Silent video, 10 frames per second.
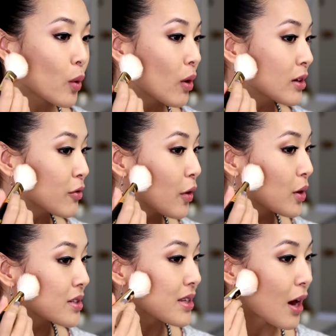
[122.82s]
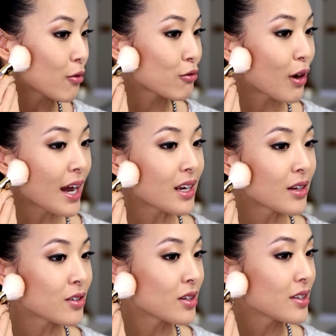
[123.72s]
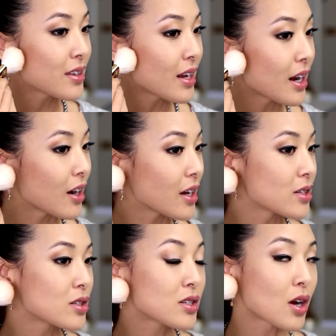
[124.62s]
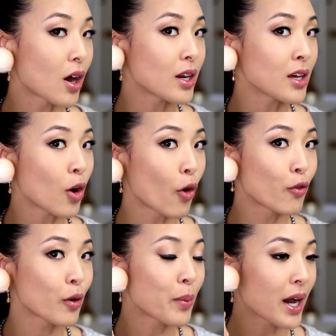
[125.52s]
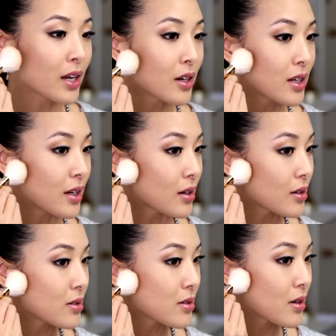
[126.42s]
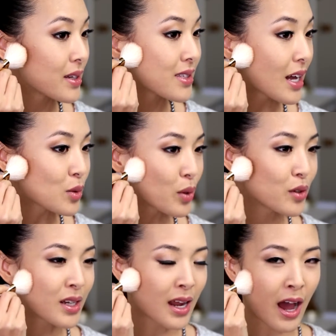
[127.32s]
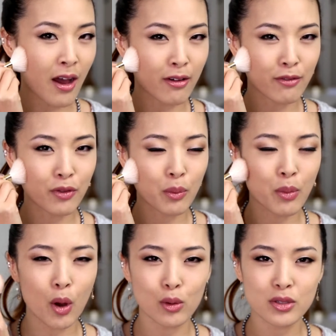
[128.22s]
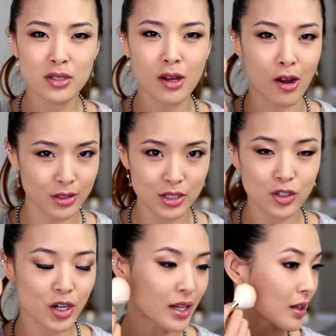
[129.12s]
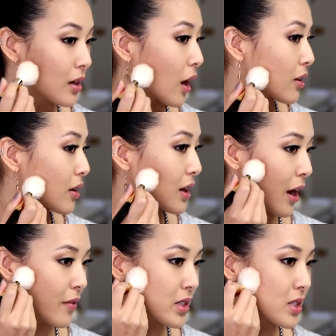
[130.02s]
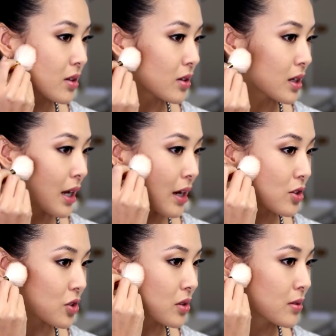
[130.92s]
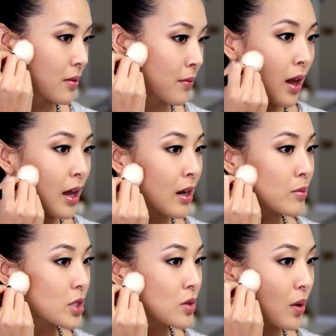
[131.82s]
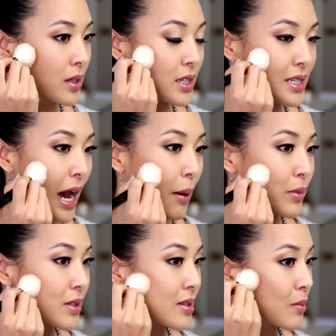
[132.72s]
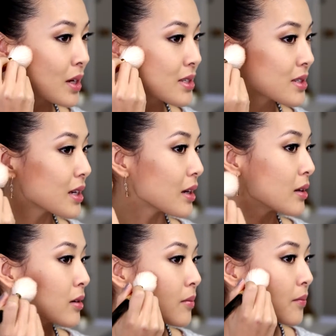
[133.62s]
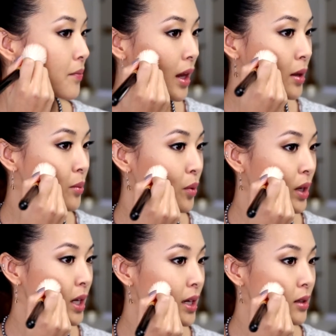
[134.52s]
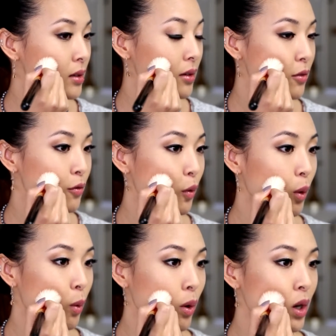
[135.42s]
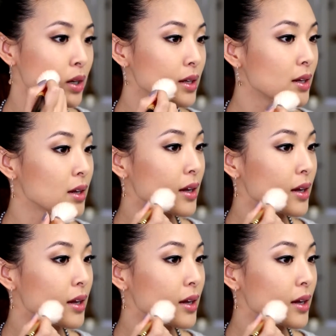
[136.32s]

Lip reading: we're going to focus that right underneath that area, starting over by your ears, because that's where you can have the most concentrated color and have it still look natural. And I'm just going to tap this in my skin and bring it forward